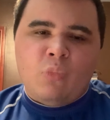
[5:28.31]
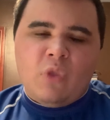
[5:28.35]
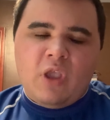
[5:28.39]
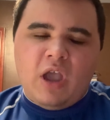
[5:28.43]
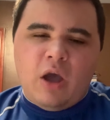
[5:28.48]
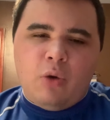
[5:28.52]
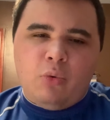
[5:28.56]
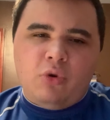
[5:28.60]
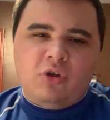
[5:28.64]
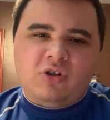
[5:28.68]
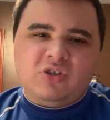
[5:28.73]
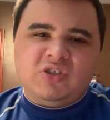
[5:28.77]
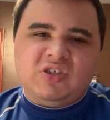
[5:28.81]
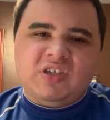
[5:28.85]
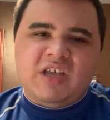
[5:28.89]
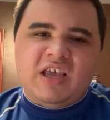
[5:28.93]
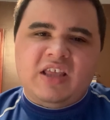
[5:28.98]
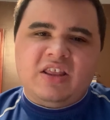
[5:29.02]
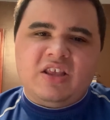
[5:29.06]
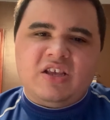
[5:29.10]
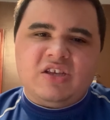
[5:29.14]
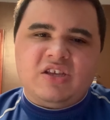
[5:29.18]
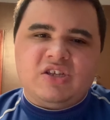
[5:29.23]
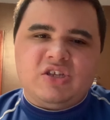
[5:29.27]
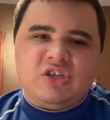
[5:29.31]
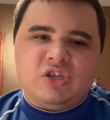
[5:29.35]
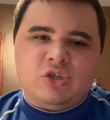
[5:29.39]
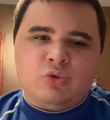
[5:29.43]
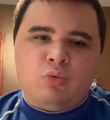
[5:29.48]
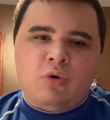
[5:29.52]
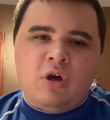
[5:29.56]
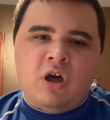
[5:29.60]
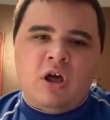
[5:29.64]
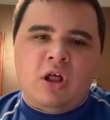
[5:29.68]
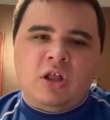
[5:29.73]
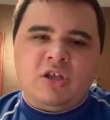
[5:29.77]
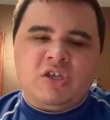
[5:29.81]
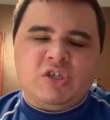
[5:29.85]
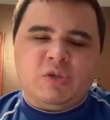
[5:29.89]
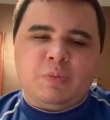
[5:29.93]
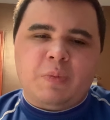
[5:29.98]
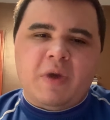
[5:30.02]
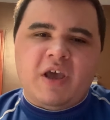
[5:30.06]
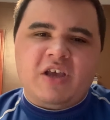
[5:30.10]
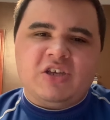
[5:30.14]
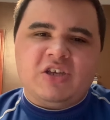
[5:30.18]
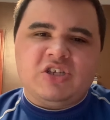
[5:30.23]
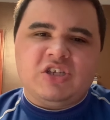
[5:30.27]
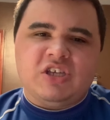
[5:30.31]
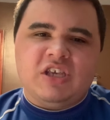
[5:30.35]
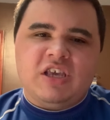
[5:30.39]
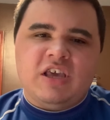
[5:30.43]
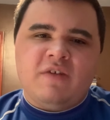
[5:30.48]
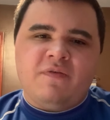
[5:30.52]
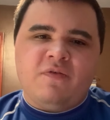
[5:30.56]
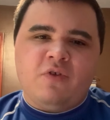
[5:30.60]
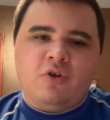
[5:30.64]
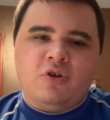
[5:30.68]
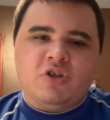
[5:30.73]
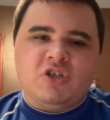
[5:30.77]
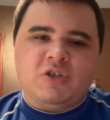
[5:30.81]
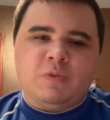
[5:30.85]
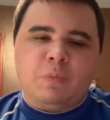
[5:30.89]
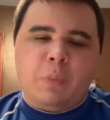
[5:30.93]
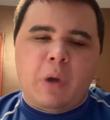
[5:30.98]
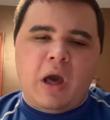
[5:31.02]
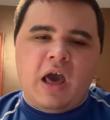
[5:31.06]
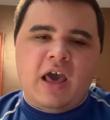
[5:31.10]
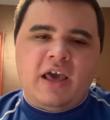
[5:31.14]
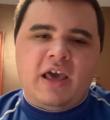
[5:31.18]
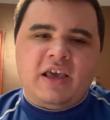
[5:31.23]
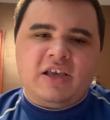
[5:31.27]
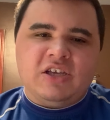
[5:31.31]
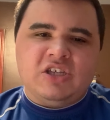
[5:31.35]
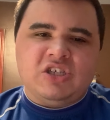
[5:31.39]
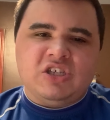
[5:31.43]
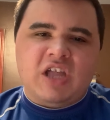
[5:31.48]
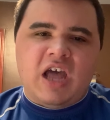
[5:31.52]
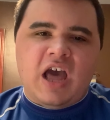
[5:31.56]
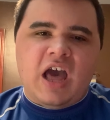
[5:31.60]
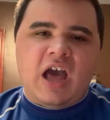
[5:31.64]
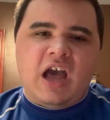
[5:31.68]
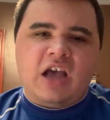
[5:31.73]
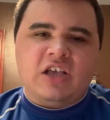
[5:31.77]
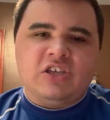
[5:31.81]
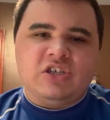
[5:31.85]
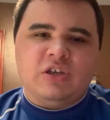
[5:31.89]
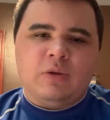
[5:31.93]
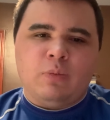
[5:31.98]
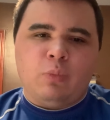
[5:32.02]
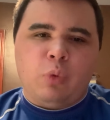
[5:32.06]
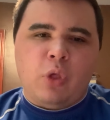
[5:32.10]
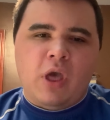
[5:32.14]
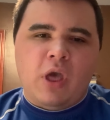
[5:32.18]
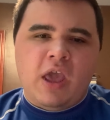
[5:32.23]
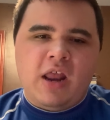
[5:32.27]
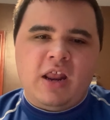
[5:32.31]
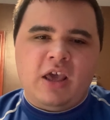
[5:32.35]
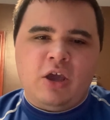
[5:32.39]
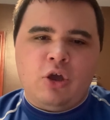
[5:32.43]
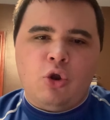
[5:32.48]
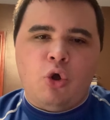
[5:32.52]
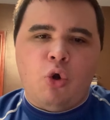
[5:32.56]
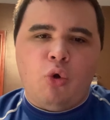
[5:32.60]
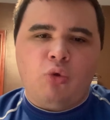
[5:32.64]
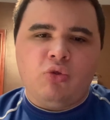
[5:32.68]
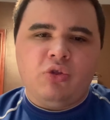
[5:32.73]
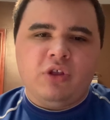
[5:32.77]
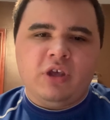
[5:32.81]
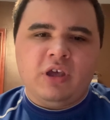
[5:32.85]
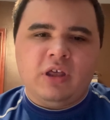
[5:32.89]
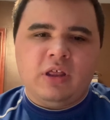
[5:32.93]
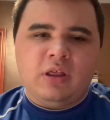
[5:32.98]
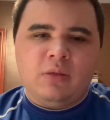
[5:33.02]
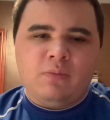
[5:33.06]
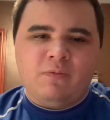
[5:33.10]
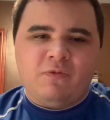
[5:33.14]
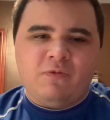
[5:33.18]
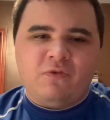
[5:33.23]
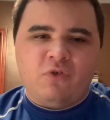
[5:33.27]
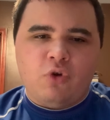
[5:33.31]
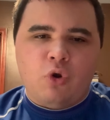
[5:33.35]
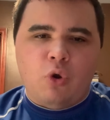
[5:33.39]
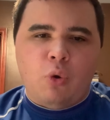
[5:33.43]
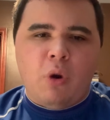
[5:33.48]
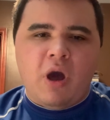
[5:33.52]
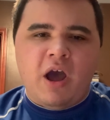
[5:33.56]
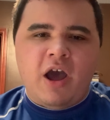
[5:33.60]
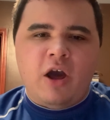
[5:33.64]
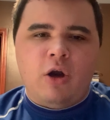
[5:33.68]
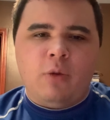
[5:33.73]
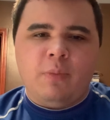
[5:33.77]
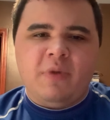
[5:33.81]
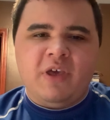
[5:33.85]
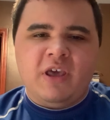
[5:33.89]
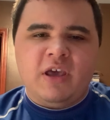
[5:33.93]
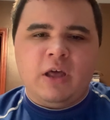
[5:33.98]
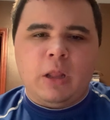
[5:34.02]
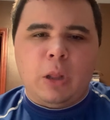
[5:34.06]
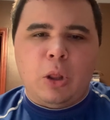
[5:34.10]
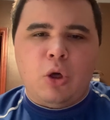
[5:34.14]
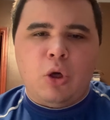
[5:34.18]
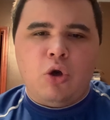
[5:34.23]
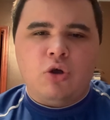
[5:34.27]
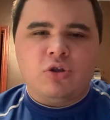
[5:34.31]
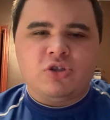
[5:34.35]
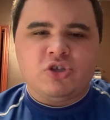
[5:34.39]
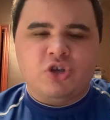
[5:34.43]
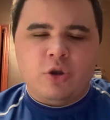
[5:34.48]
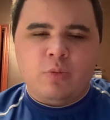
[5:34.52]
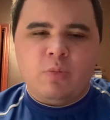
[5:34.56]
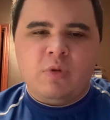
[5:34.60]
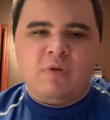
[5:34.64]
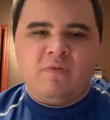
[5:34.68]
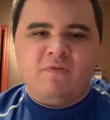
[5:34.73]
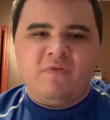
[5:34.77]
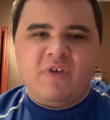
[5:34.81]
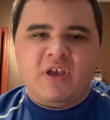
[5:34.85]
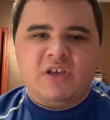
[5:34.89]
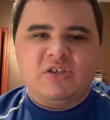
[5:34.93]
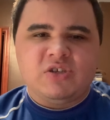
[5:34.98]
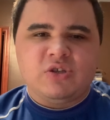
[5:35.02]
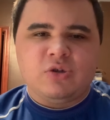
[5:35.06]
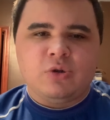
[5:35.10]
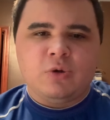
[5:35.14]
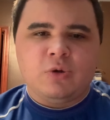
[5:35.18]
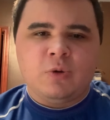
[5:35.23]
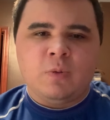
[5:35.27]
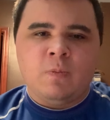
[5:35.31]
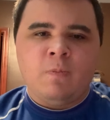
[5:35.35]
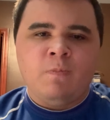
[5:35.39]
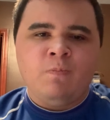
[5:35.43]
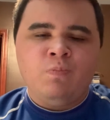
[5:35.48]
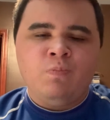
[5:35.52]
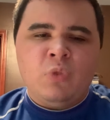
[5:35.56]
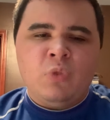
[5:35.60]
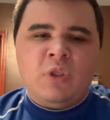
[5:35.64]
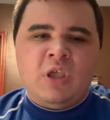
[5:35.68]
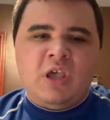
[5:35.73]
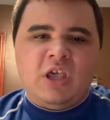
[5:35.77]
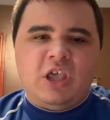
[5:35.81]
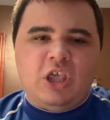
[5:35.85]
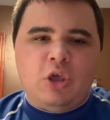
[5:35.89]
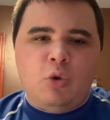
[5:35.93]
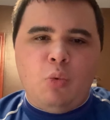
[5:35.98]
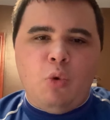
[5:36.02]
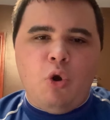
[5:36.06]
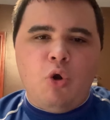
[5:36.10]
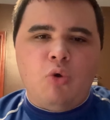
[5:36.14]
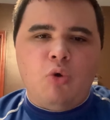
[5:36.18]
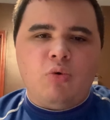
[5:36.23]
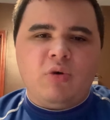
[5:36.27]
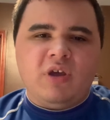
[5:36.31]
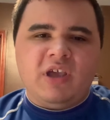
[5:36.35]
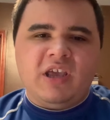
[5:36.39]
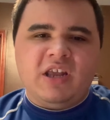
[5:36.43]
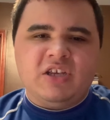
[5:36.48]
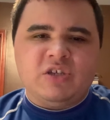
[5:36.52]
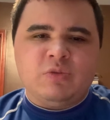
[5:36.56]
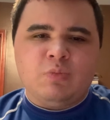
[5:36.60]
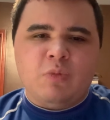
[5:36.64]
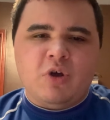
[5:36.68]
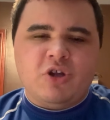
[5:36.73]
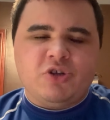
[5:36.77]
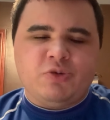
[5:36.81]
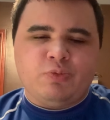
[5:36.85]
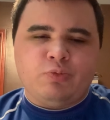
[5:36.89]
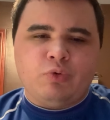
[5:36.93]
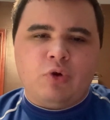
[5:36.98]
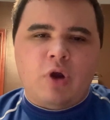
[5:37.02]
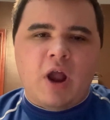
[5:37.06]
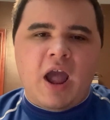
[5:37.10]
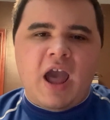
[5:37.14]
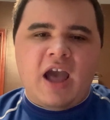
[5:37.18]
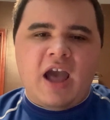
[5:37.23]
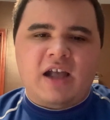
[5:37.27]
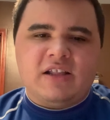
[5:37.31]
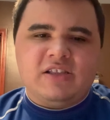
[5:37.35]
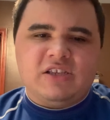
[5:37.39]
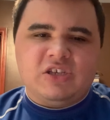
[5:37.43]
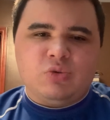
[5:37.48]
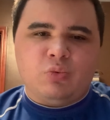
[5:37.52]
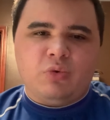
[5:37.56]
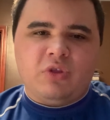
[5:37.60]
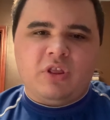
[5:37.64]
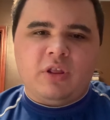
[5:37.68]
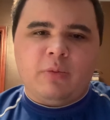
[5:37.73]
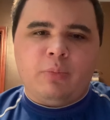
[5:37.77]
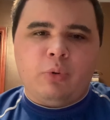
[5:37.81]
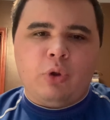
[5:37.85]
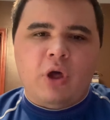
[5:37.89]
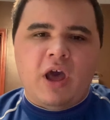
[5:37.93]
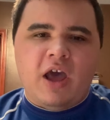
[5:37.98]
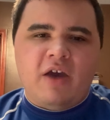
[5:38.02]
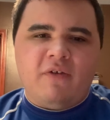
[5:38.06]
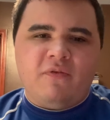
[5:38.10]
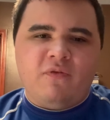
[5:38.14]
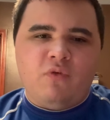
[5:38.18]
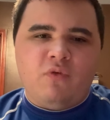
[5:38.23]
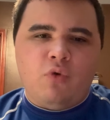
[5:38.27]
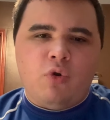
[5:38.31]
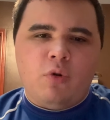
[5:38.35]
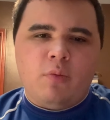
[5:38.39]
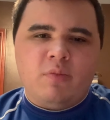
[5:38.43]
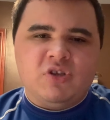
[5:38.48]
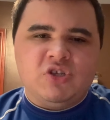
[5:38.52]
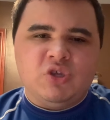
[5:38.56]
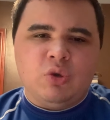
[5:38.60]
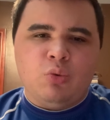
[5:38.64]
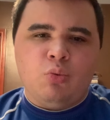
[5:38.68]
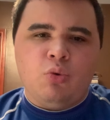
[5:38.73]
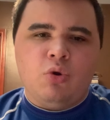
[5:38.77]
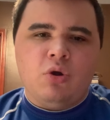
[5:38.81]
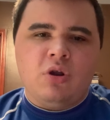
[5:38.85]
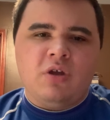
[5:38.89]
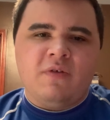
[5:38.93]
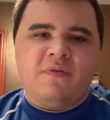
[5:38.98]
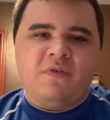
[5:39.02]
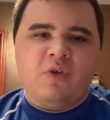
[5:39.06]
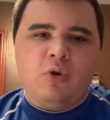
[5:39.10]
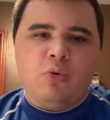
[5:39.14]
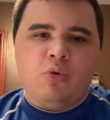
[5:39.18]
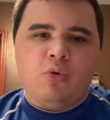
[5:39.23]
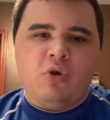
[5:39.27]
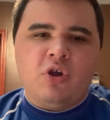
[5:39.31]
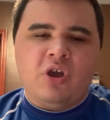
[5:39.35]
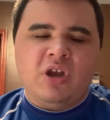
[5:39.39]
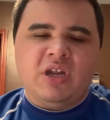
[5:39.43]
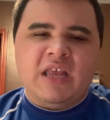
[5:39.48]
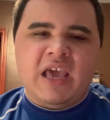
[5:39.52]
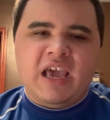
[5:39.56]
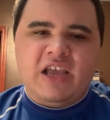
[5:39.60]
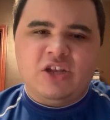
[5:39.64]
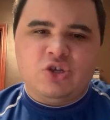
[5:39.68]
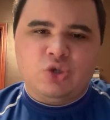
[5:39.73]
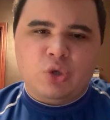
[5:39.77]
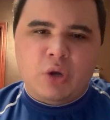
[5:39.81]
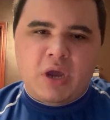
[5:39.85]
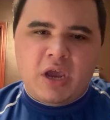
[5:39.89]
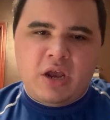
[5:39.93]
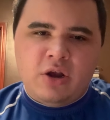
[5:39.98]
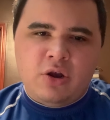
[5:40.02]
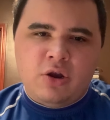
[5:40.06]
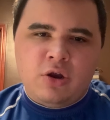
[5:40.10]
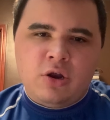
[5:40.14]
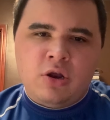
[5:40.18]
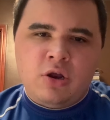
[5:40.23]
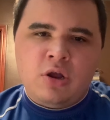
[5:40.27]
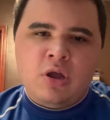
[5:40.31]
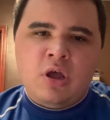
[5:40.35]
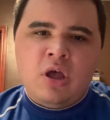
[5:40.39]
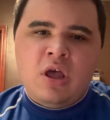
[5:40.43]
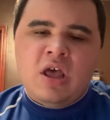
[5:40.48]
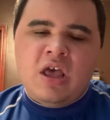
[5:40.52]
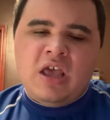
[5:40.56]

I will say this as well, especially if you're just buying stocks and planning on holding them for a while, being a long-term investor, you won't get as much practice with the platform as you would if you were a day trader.